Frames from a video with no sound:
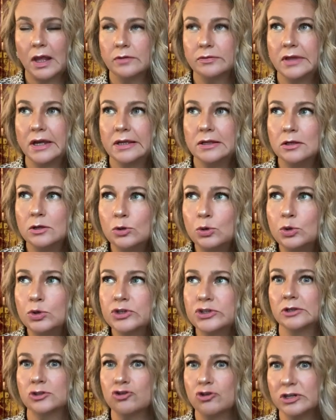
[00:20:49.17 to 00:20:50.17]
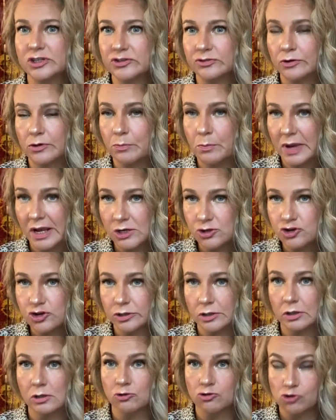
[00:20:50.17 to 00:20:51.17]
they use
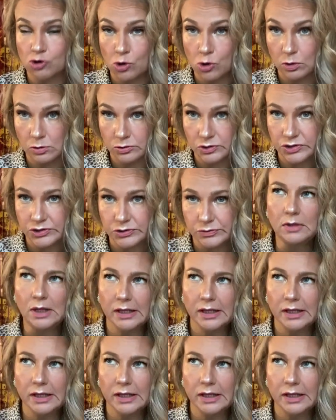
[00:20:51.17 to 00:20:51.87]
transformational roles.